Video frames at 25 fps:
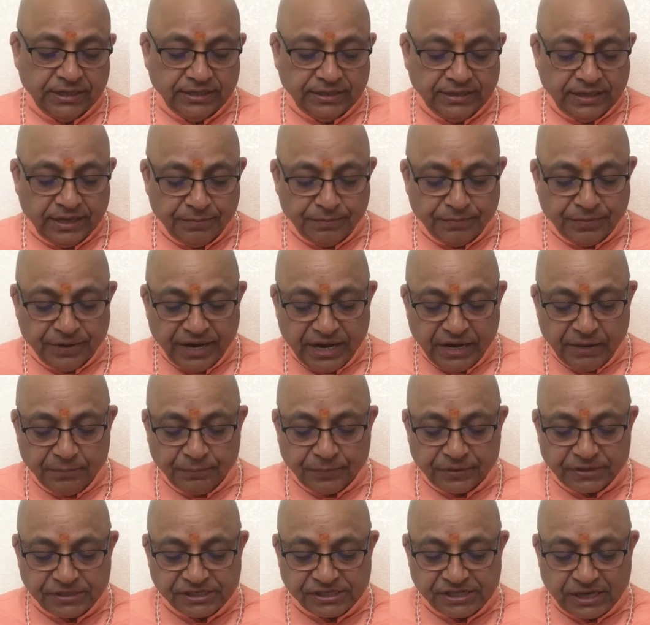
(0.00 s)
they bring
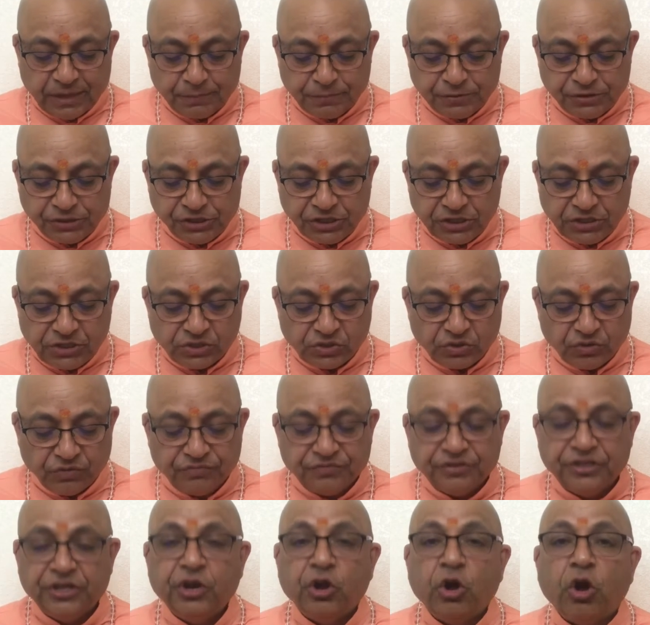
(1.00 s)
perceptions of
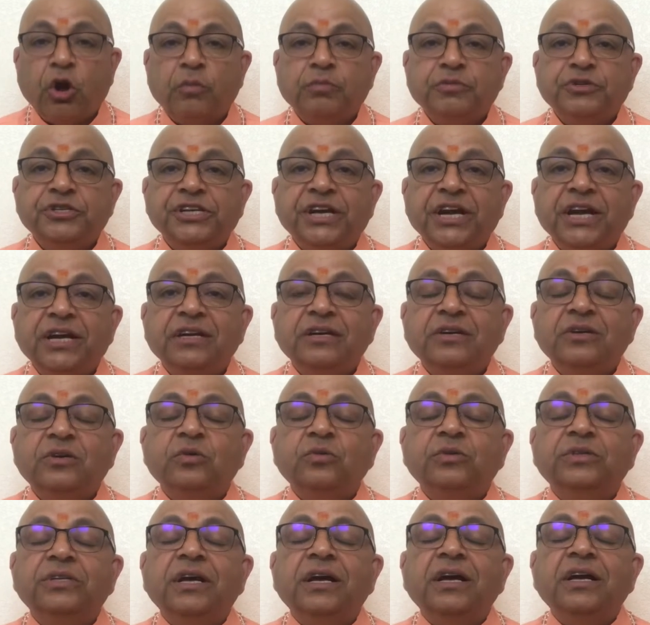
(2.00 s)
the object
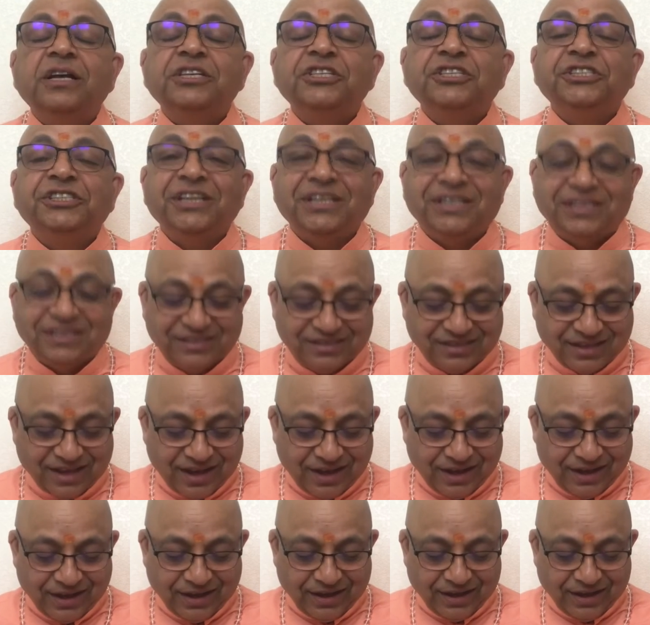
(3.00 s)
to the chitta,